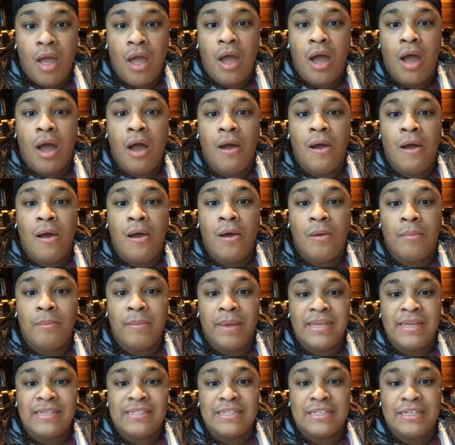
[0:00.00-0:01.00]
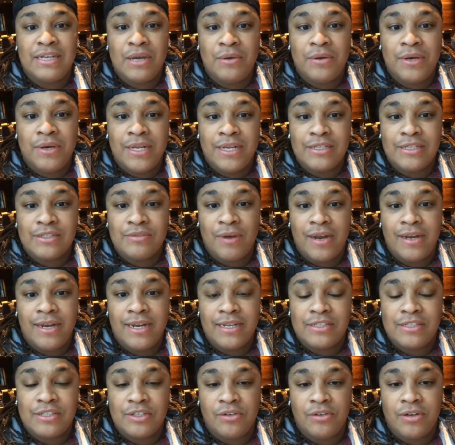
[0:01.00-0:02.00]
Oh, Macedonia is right
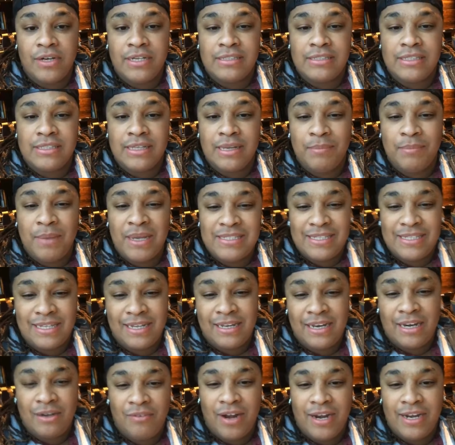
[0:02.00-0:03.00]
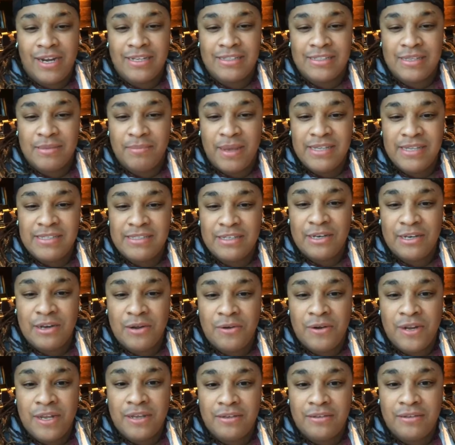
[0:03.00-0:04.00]
next to Greece. Am I saying that right? Is it
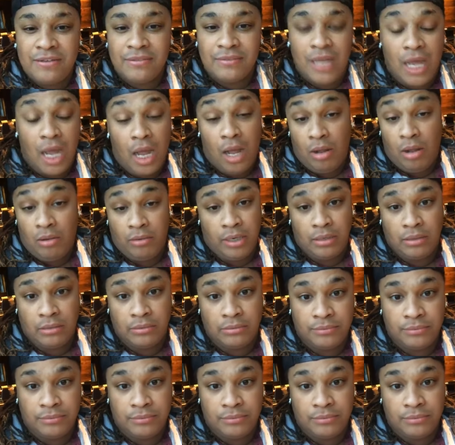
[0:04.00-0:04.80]
Macedonia? I don't know.